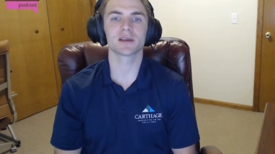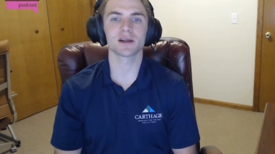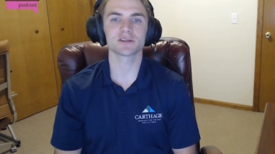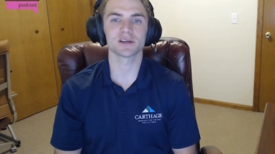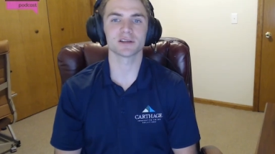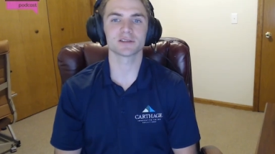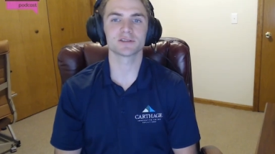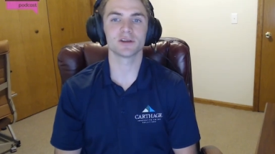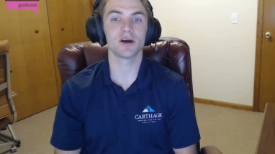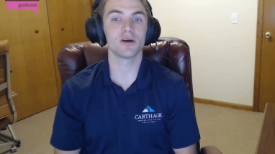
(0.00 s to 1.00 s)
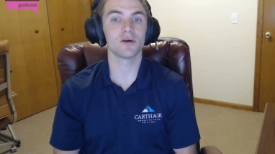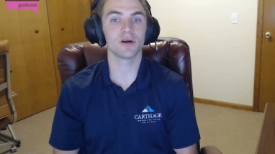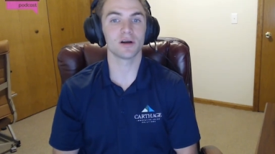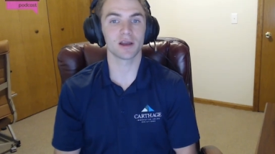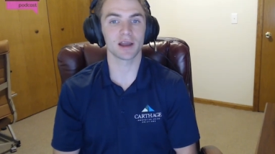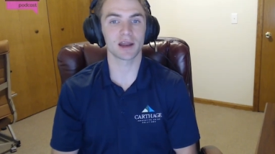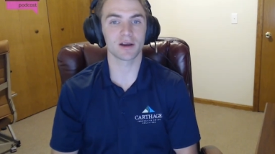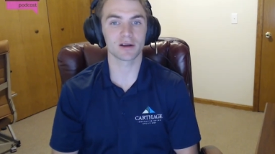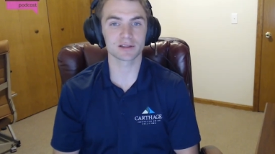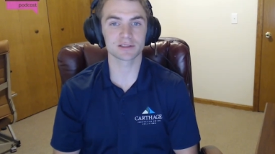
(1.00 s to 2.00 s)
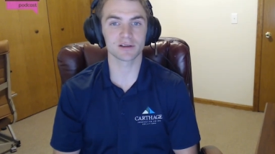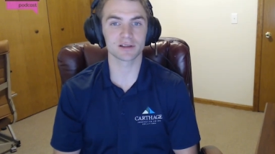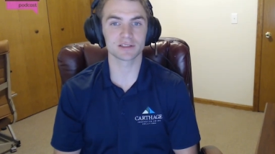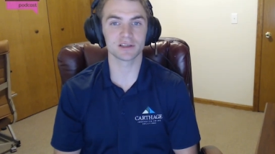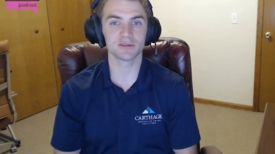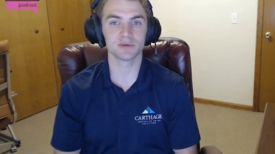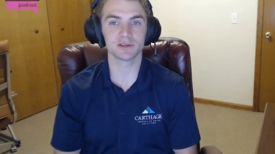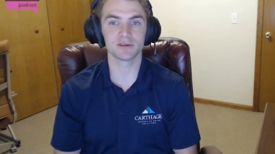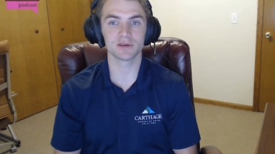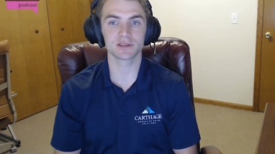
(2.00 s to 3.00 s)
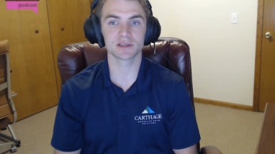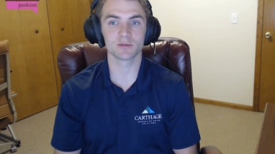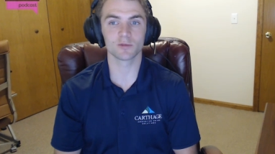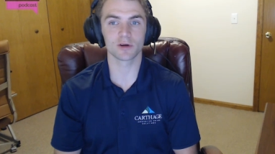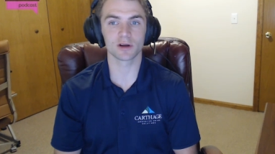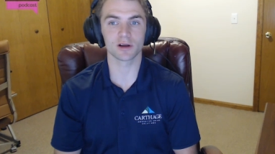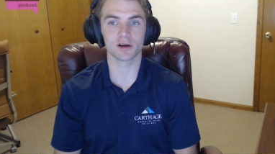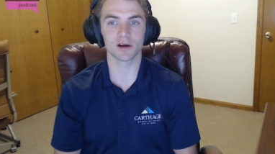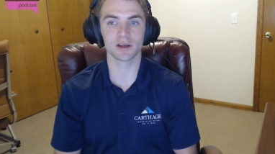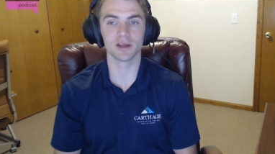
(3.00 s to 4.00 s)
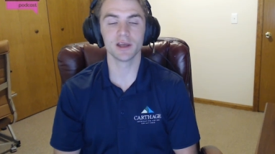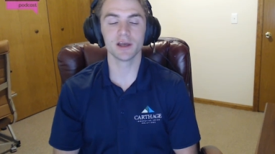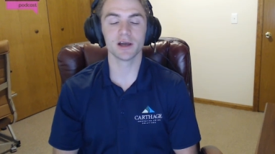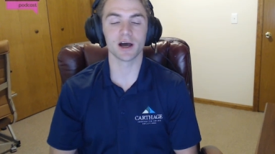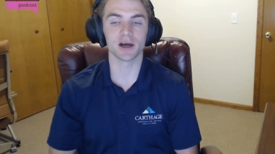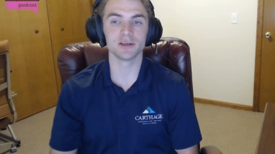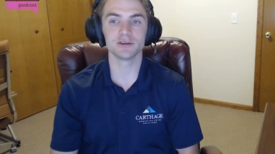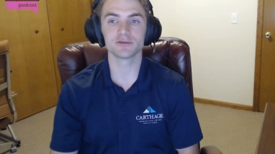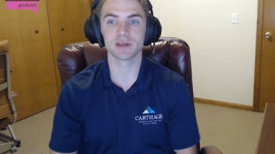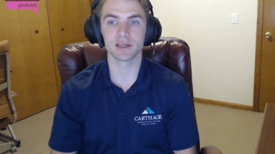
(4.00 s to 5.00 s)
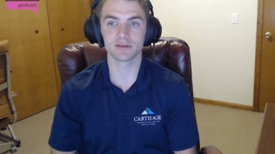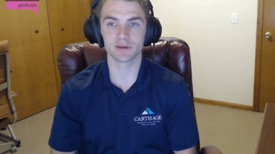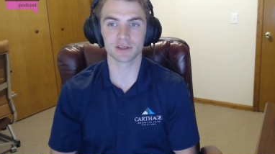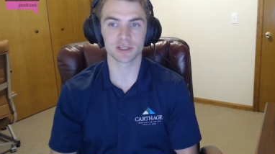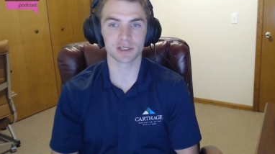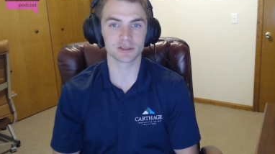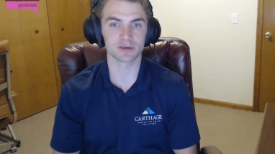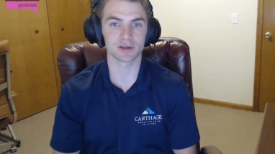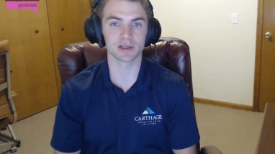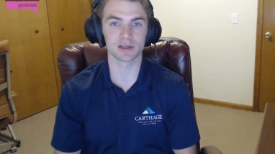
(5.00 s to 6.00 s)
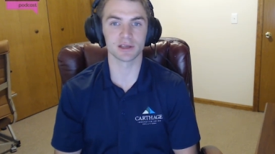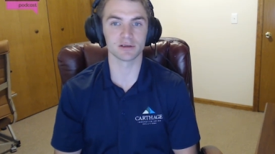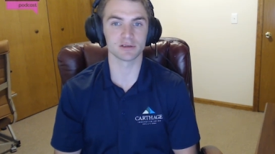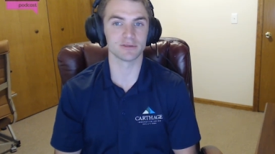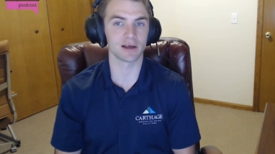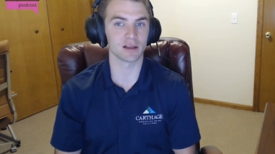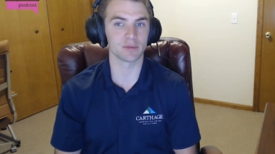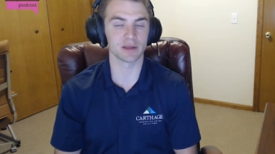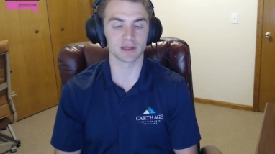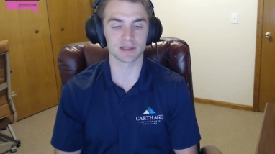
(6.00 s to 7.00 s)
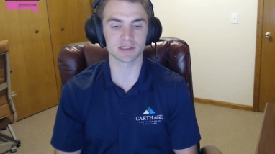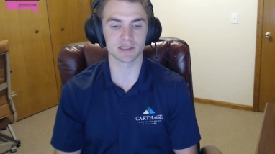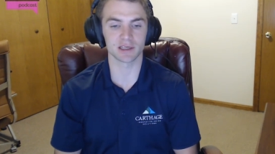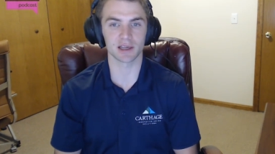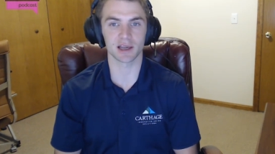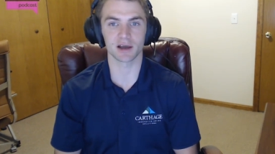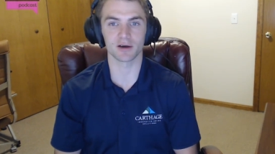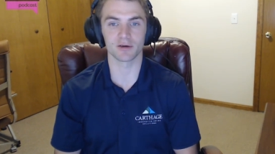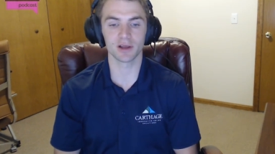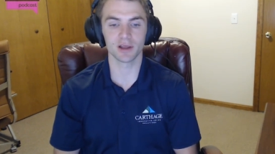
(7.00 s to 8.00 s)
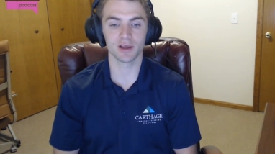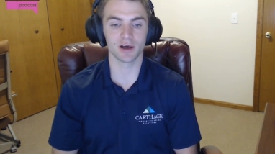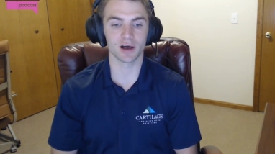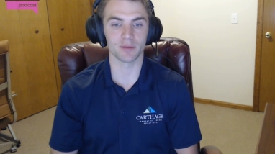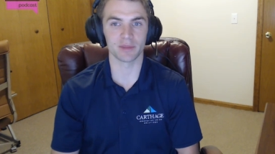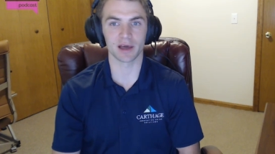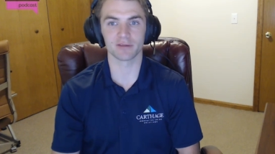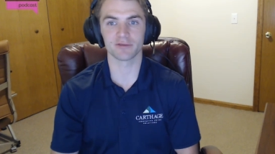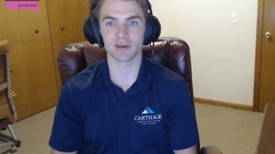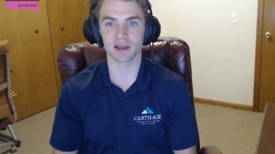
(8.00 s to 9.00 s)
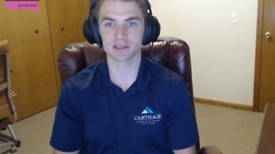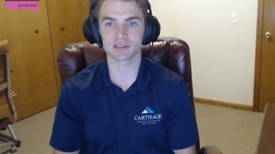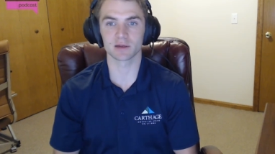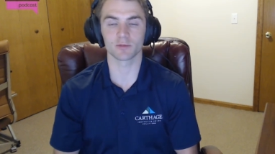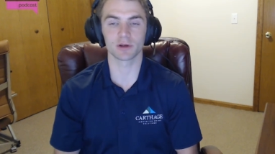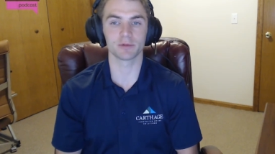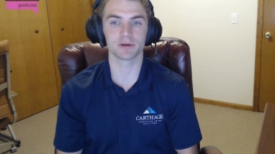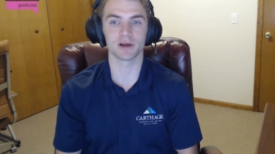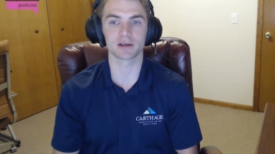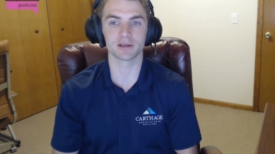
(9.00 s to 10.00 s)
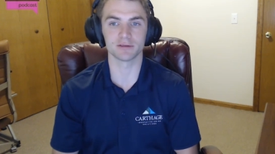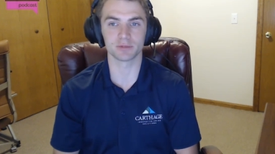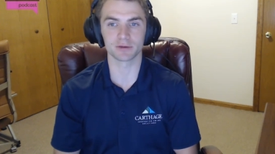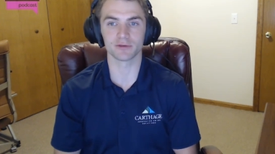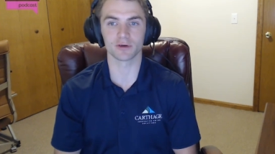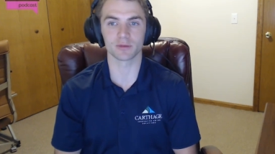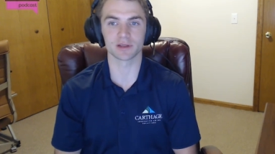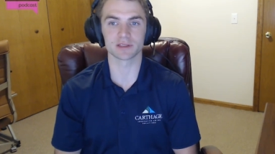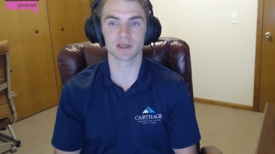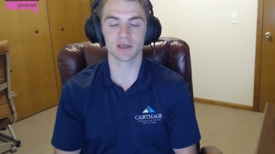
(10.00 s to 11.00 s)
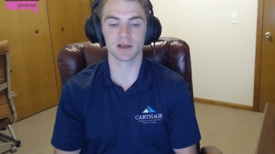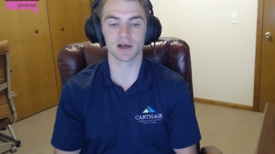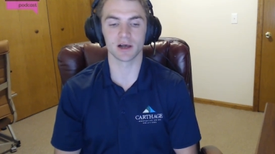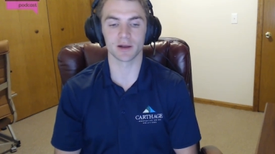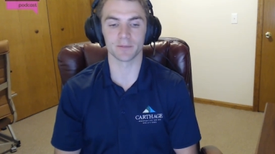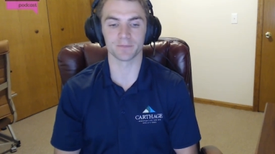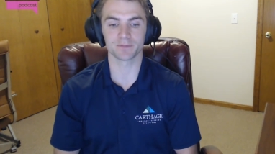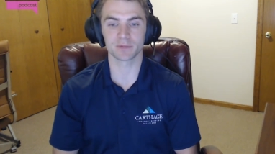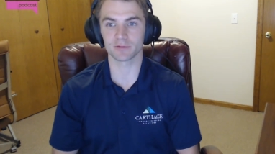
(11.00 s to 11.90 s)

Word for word: Gotcha. So at Arkansas, I see you've been doing some work on uh, nutrient intervention during gilt development and seeing how um, that affects some reproductive performance um,